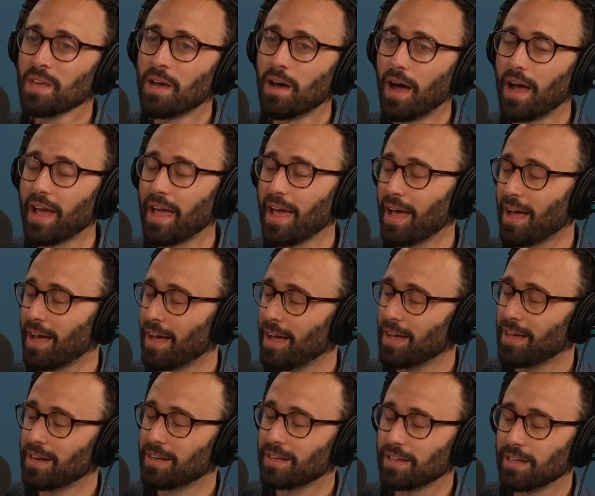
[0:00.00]
I
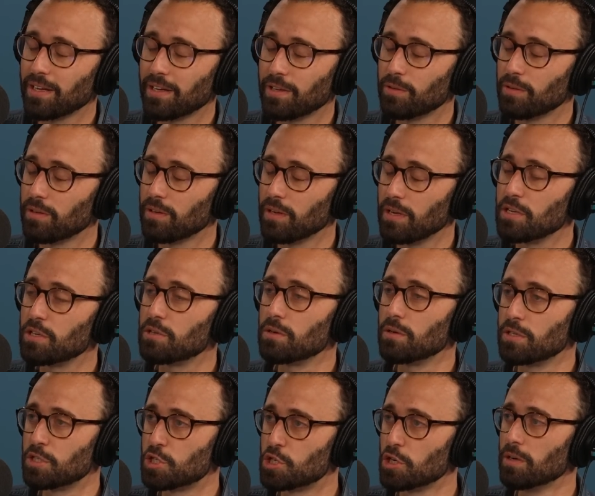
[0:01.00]
had
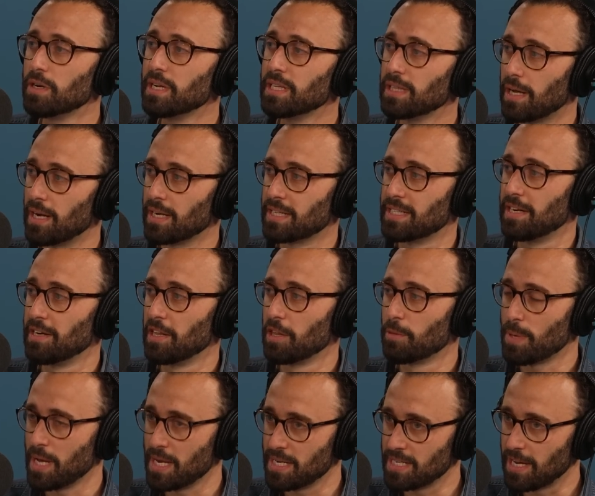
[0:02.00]
during lockdown and the
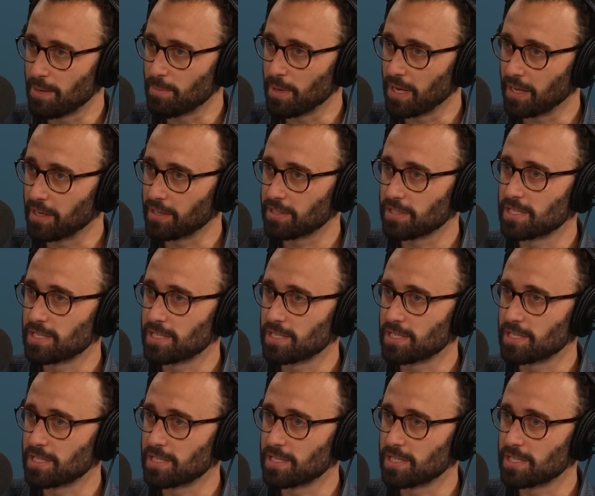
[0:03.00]
pandemic,